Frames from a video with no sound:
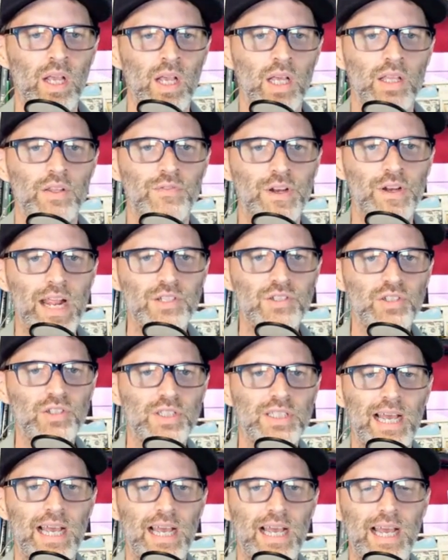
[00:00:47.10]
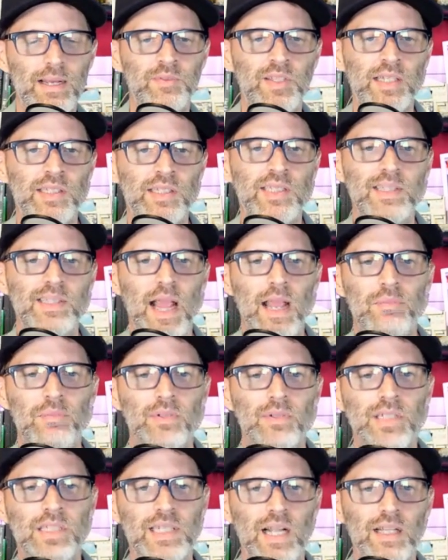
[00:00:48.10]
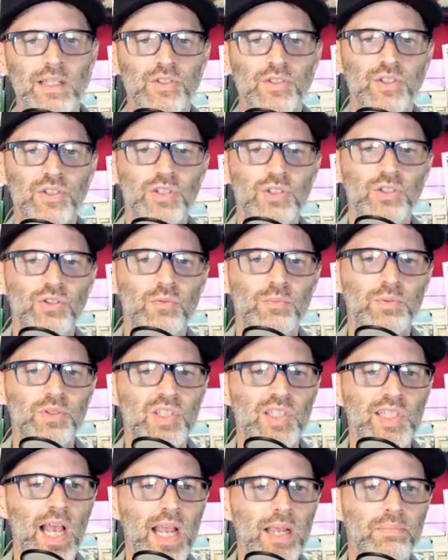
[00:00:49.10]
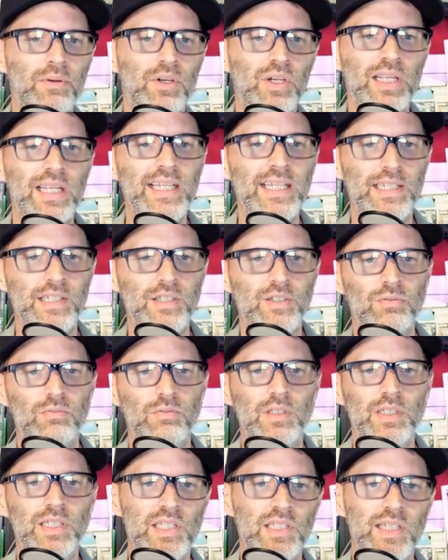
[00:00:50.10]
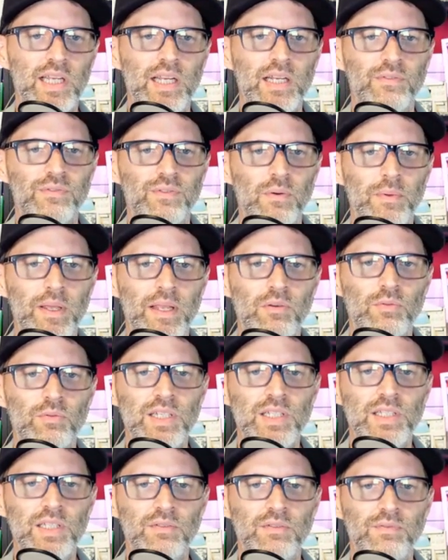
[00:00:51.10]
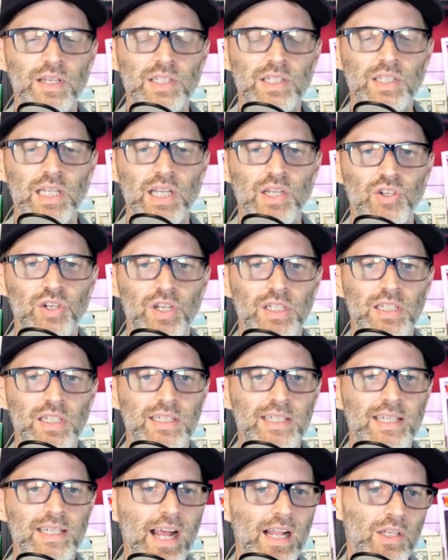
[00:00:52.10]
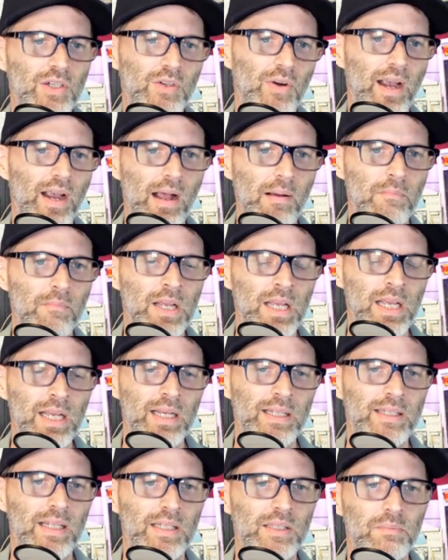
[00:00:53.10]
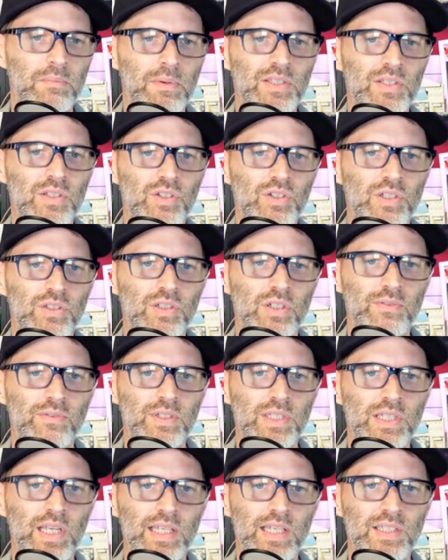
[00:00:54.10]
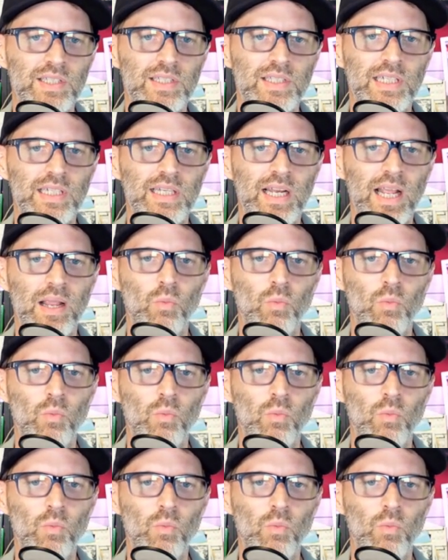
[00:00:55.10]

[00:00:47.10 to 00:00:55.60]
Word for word: The Financial Times and cyber intelligence group CyberInt released data from a recent investigation into Telegram that the messaging service has seen a